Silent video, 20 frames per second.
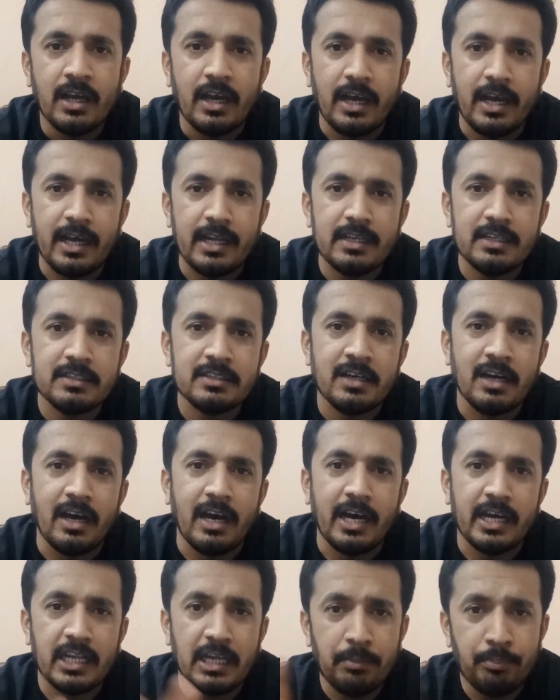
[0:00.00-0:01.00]
and
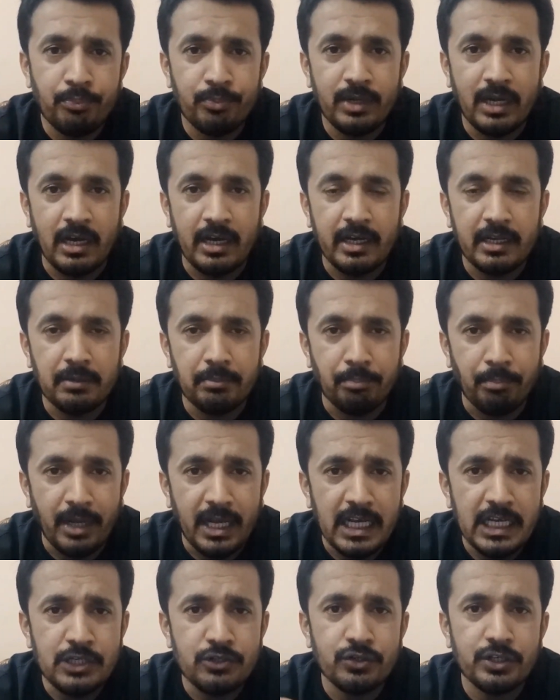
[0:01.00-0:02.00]
on
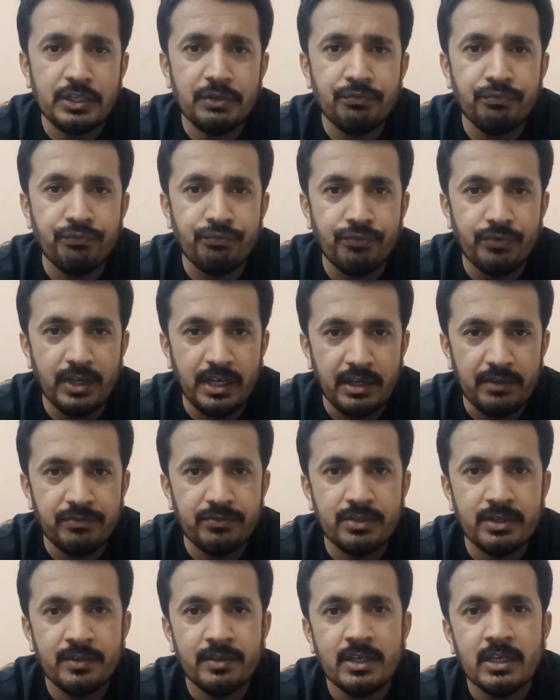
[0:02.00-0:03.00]
May
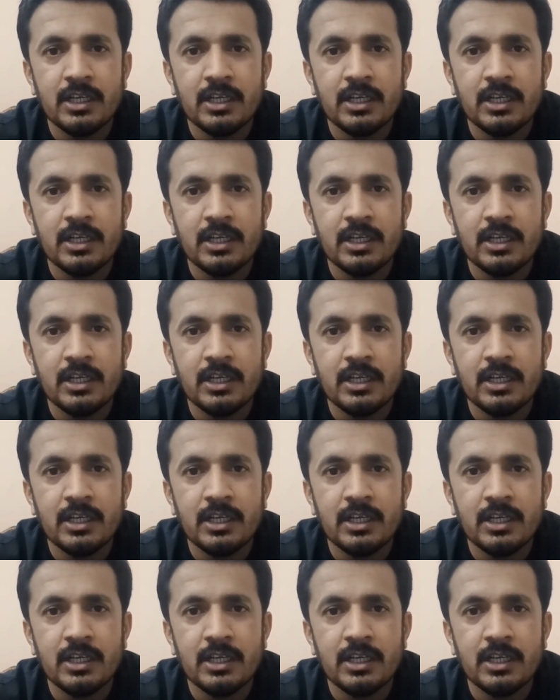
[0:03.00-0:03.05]
25th,